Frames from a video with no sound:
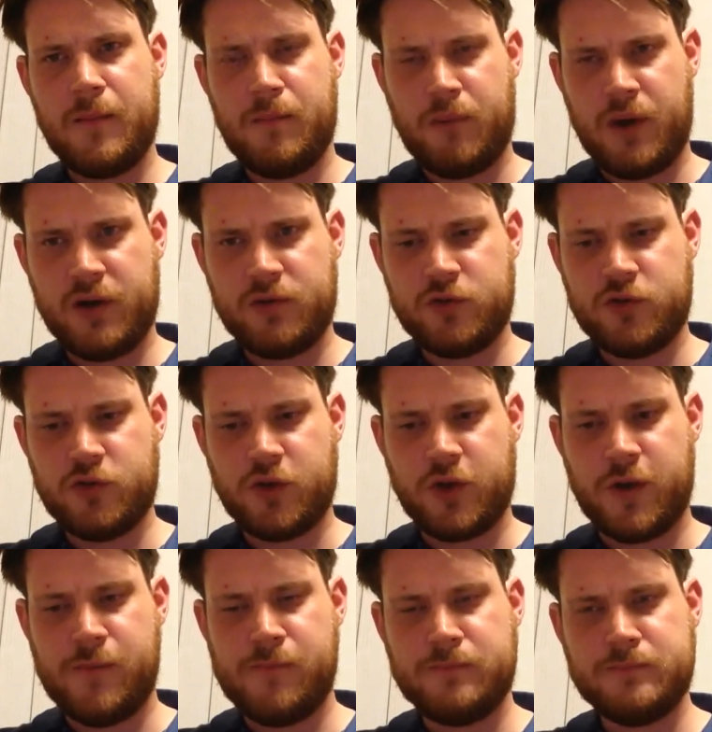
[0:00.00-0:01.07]
brown
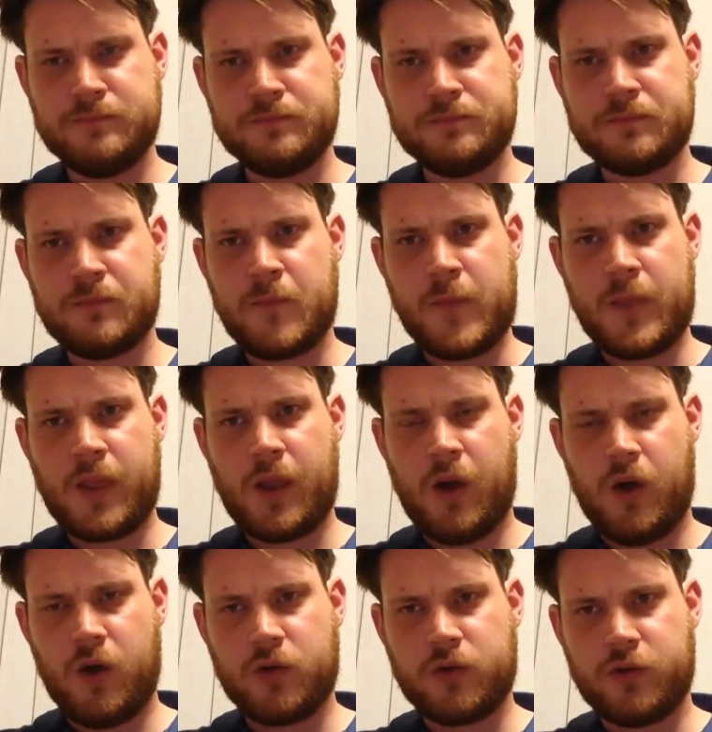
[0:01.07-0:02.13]
sugar,
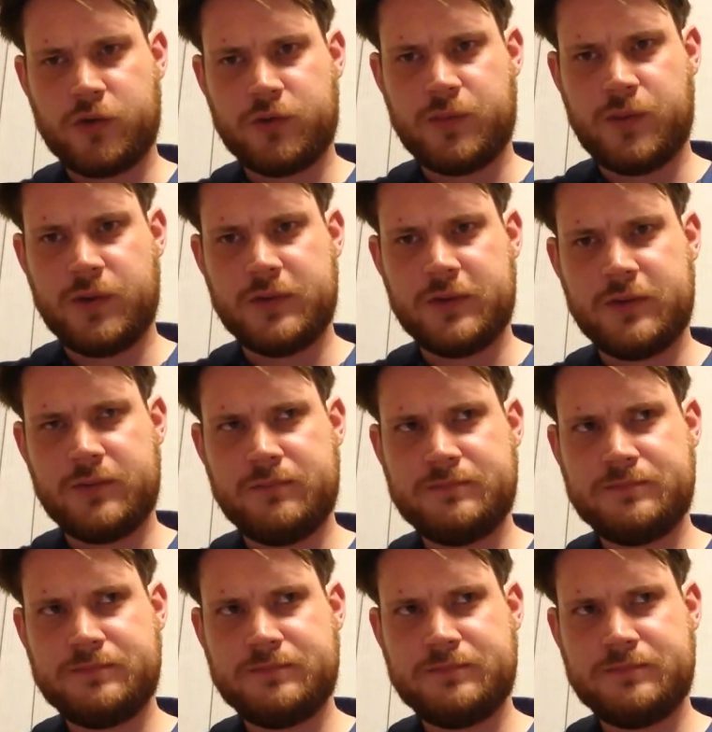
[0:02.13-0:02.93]
hot cross buns.